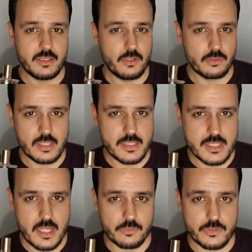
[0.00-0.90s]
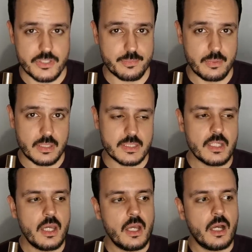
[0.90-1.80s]
in the online discounters but
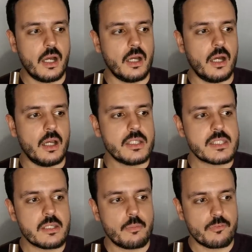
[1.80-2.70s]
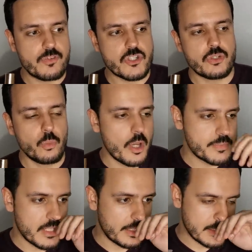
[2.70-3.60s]
uh, in some official
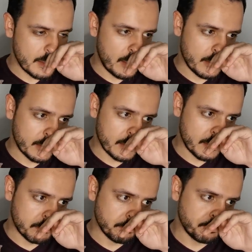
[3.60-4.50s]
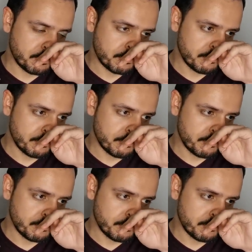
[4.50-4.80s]
websites like um,